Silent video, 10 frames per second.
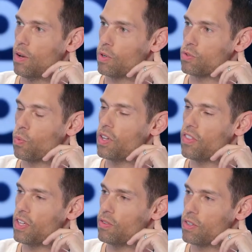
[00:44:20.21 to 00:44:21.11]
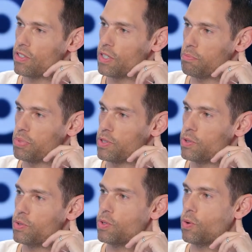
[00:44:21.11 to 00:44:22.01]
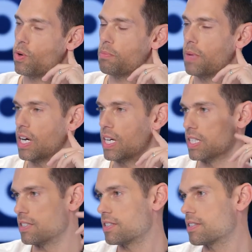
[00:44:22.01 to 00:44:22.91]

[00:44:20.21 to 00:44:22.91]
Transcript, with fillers: What's one thing you learned that blew your mind?